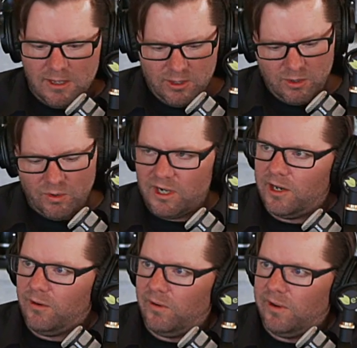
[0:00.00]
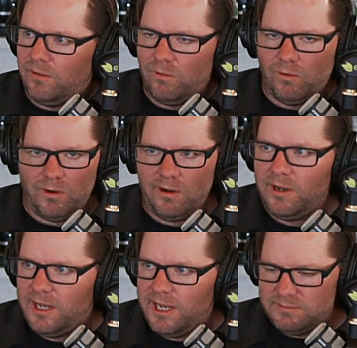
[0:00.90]
coconut oil or
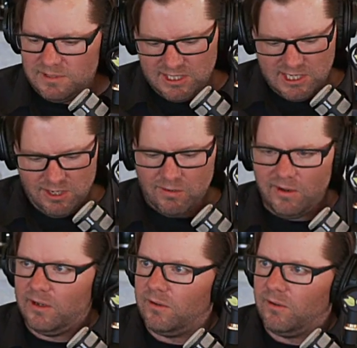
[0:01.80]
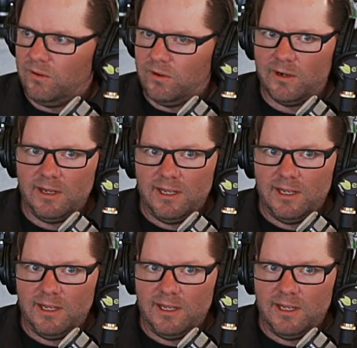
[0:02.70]
MCT oil, or